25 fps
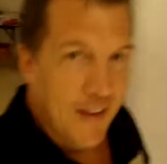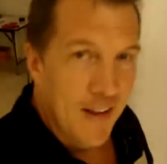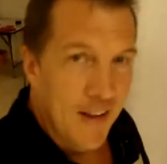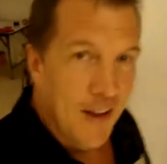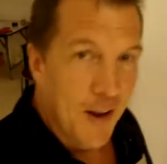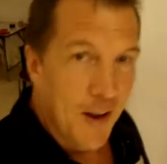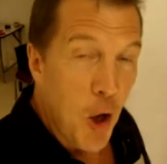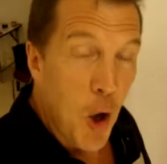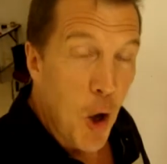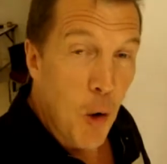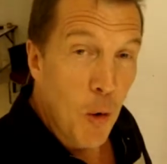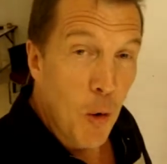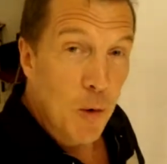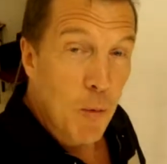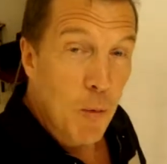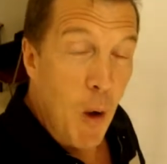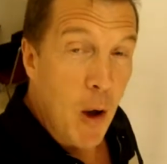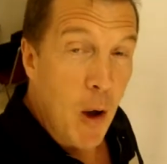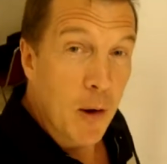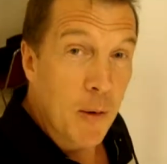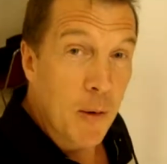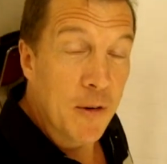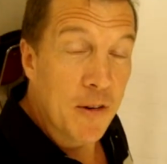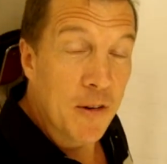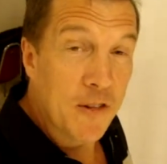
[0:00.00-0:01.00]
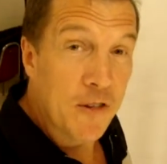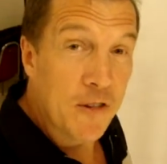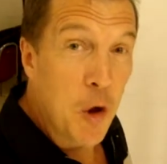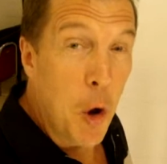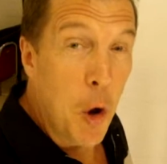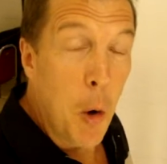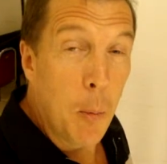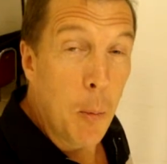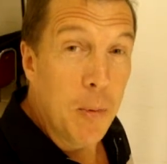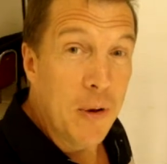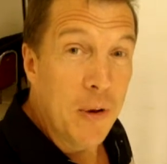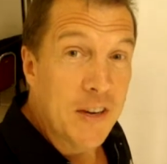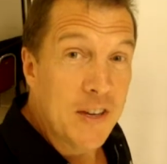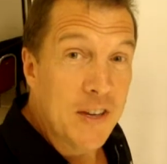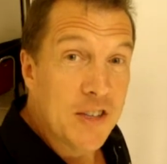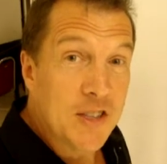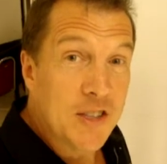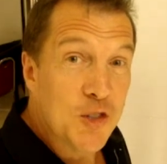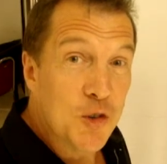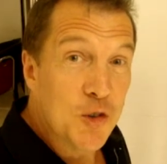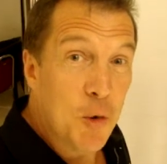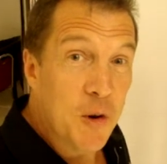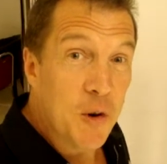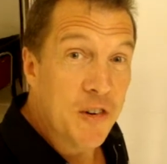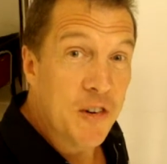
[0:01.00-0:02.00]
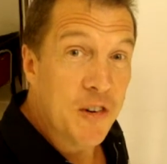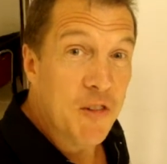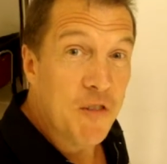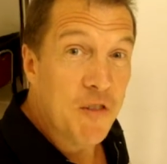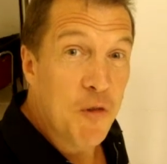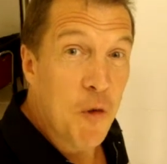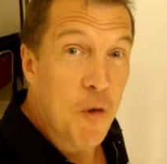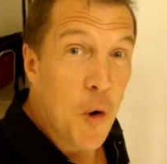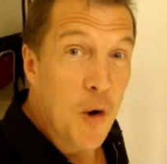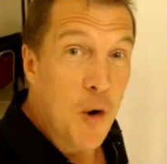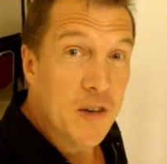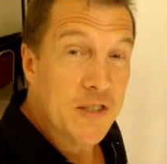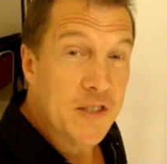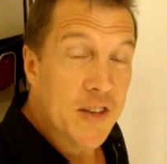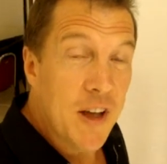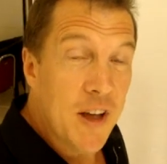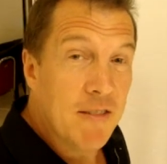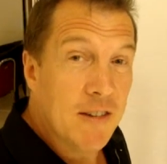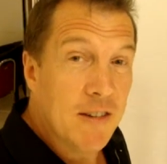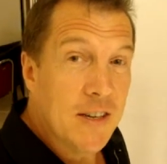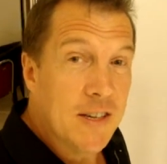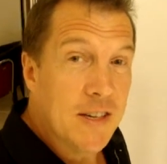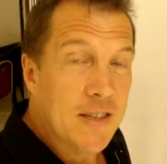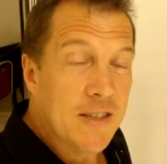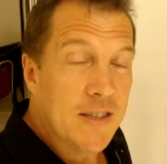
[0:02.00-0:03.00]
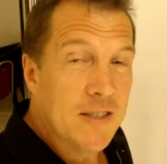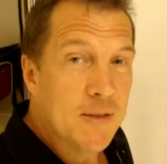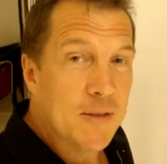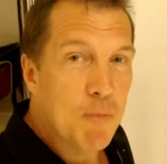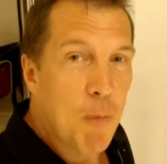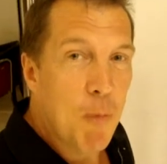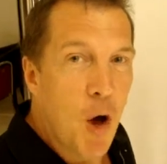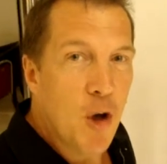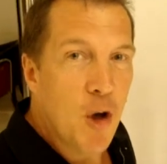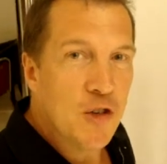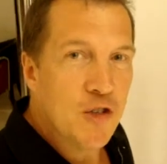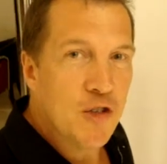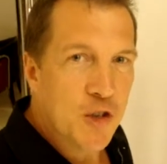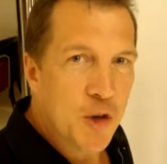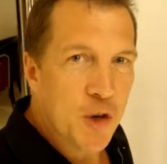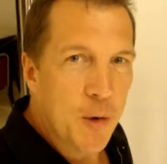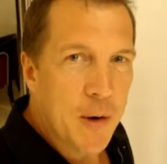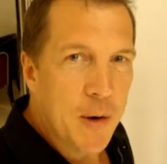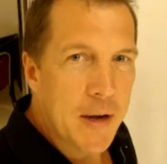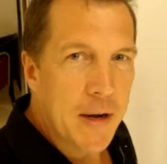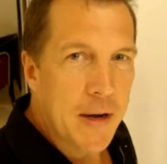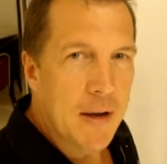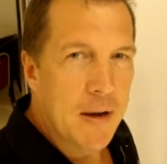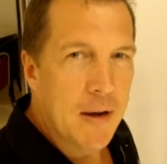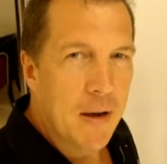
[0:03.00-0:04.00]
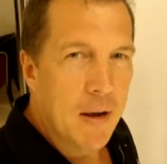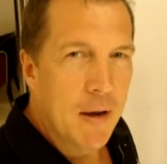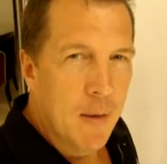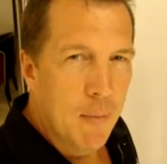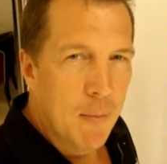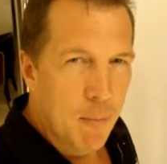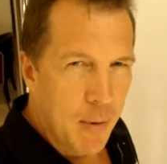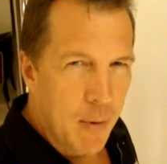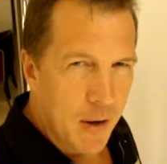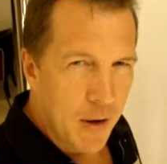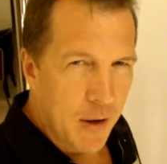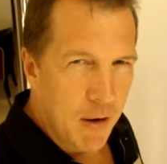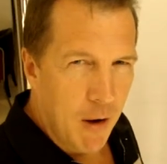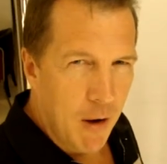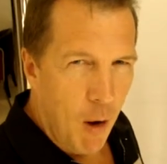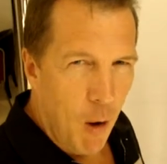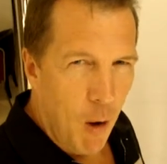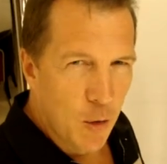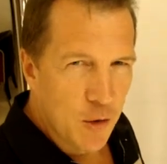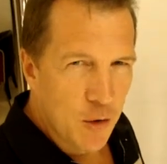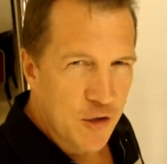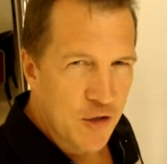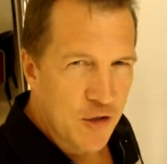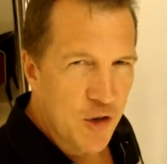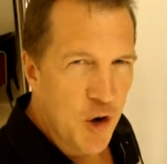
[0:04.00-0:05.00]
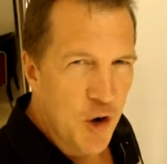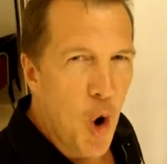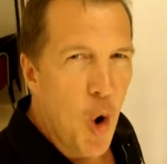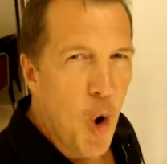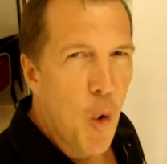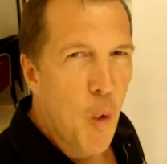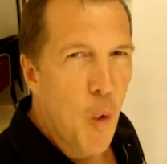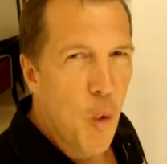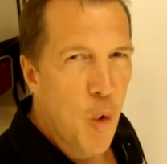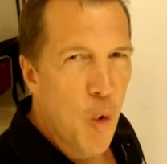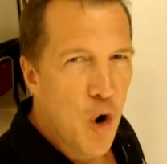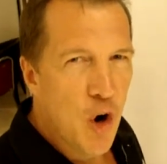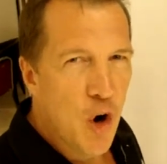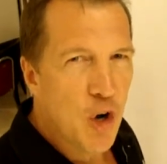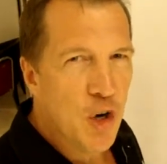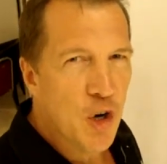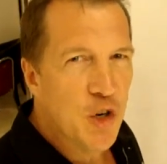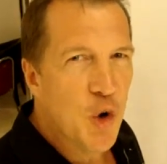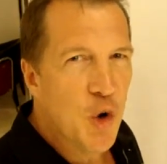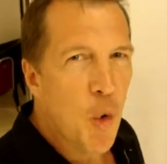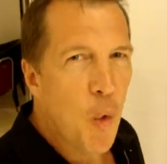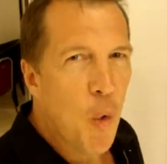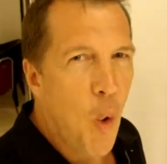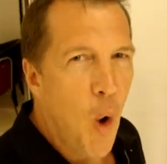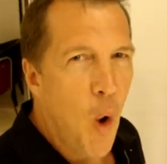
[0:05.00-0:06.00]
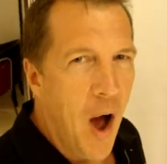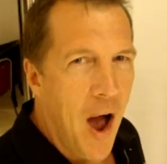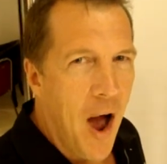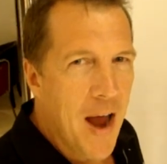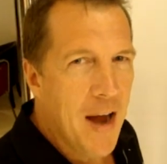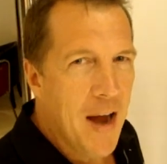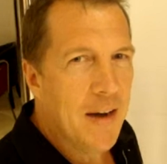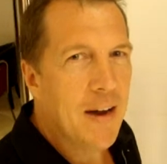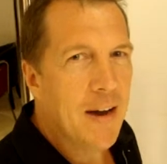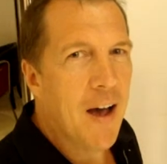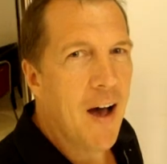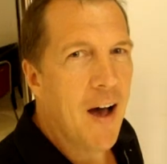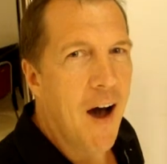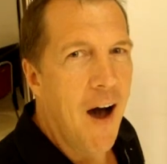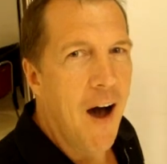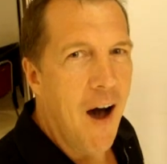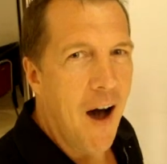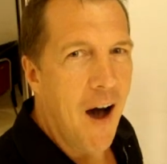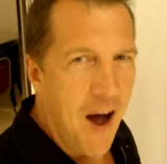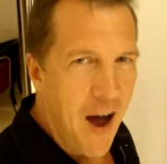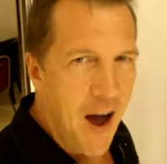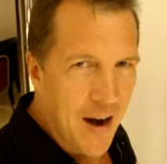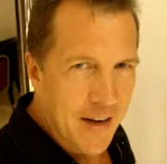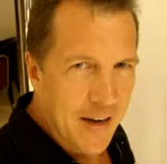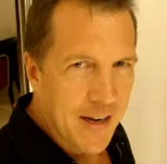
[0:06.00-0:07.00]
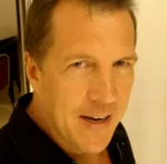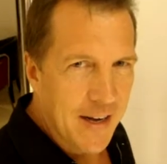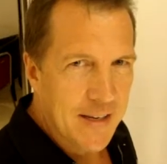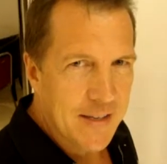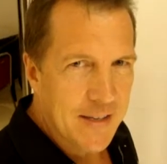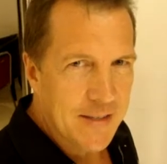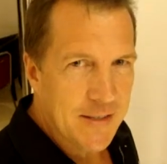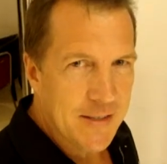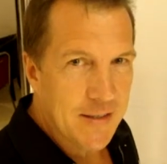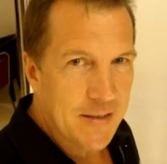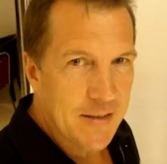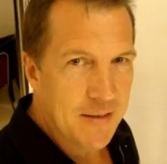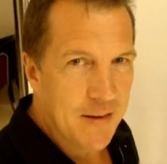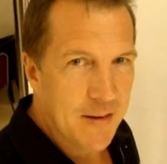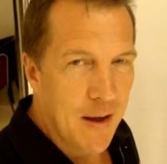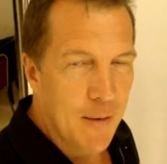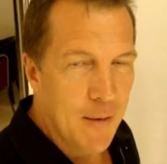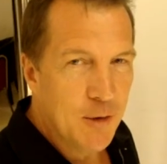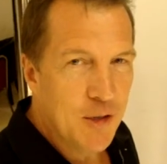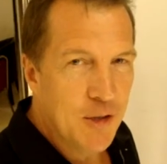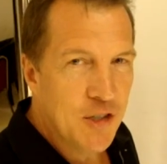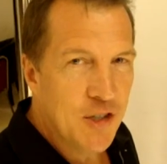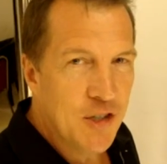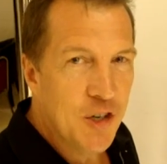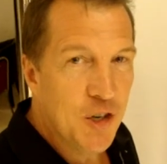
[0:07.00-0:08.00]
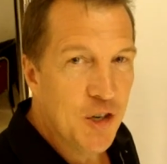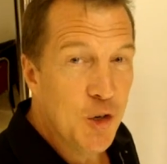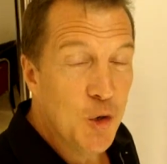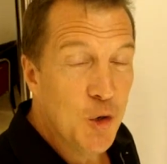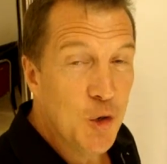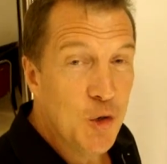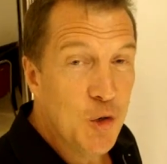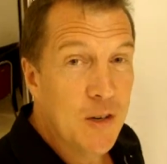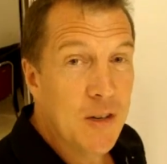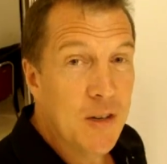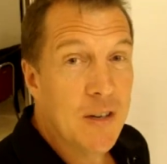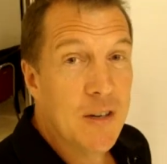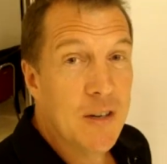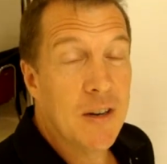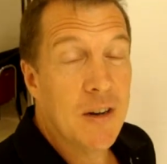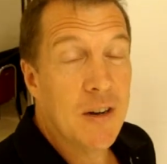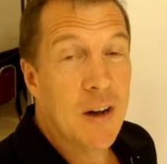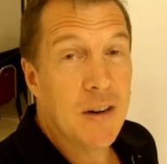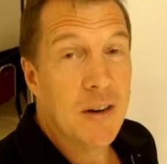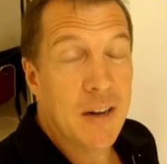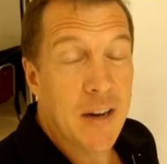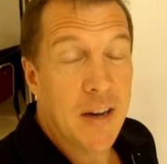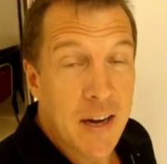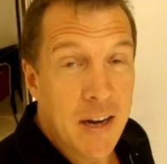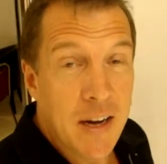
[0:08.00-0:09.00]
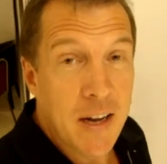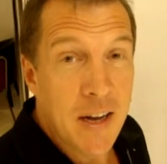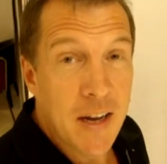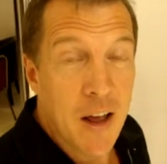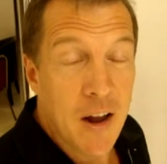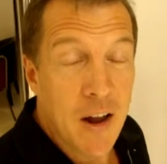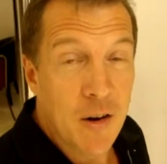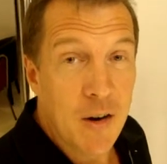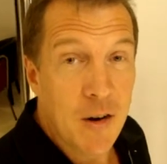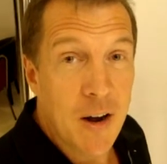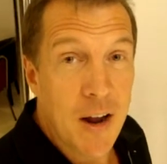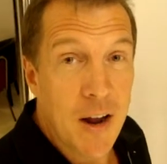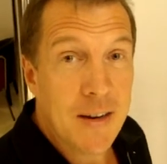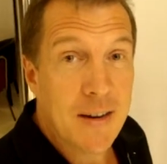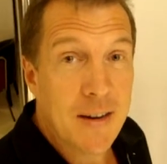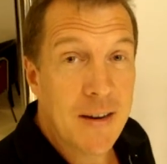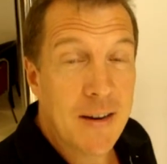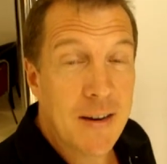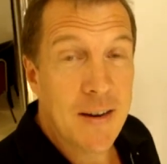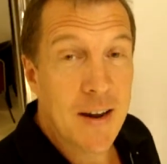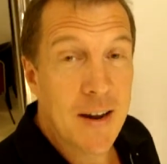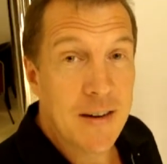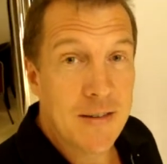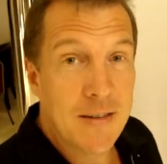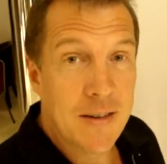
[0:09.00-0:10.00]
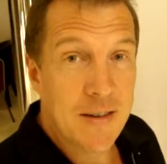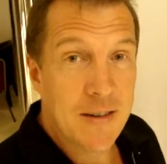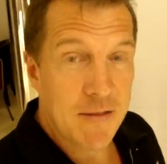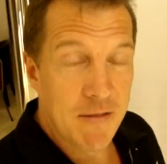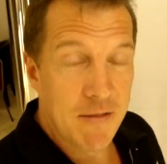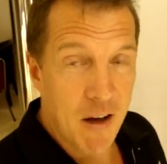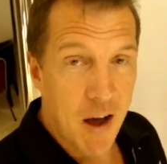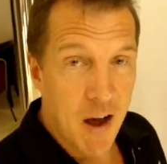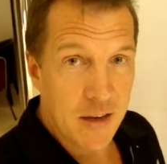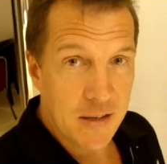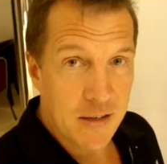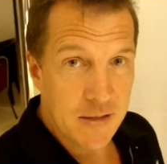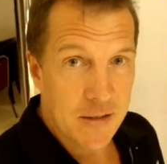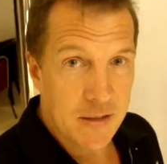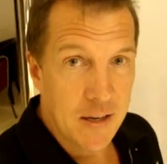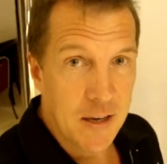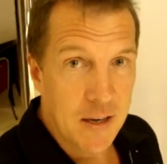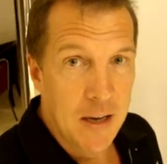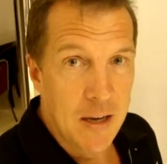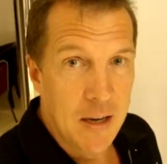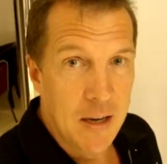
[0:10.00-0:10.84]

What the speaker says: Hello and welcome to Snowbiz 24/7, small screen, big host, worldwide audience, coming to you on any internet connected device.